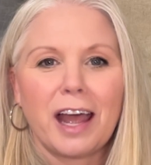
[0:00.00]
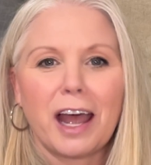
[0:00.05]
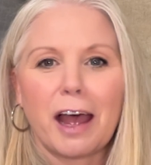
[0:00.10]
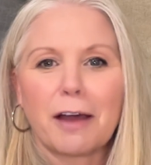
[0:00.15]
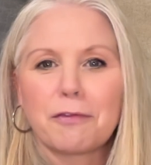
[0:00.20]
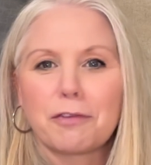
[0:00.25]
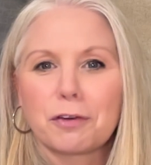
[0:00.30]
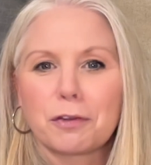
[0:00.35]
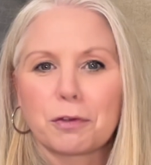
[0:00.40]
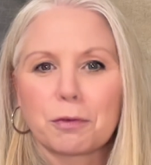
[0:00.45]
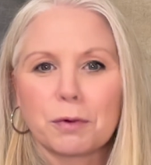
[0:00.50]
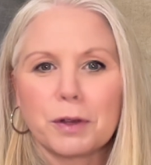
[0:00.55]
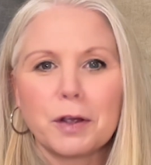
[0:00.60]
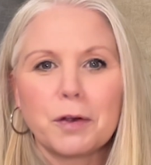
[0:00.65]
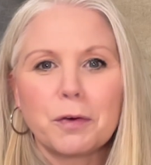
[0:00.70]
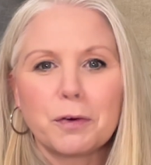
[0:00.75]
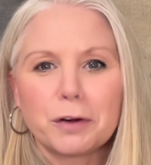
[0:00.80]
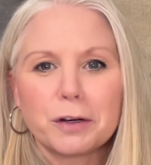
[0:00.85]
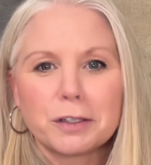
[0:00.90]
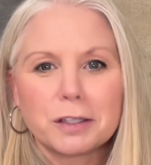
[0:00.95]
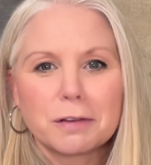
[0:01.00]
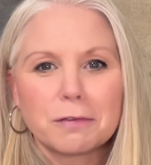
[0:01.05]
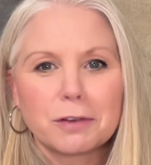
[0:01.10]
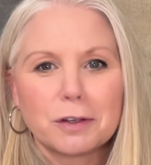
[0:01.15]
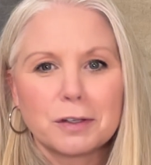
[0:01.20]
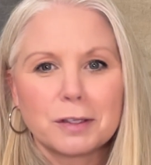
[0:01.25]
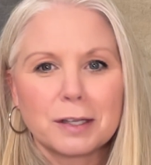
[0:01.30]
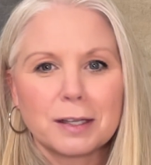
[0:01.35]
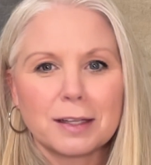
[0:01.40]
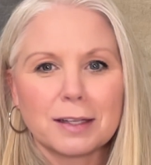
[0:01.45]
After 3 quarters of
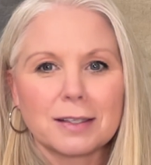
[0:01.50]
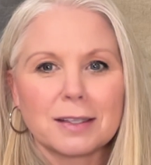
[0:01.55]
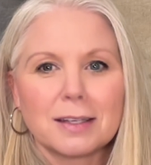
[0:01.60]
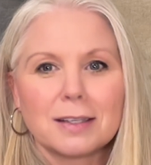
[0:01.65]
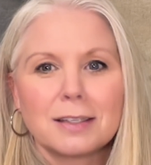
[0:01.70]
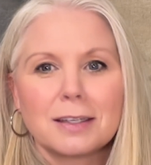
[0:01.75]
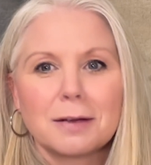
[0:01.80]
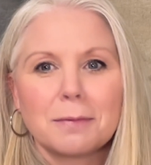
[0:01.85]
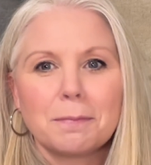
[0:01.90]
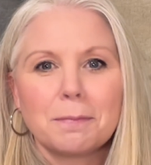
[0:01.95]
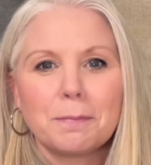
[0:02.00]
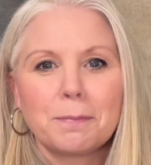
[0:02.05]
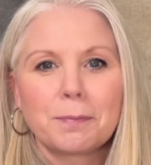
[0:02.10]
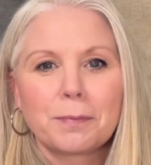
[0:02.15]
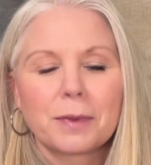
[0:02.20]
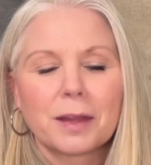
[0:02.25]
using the system,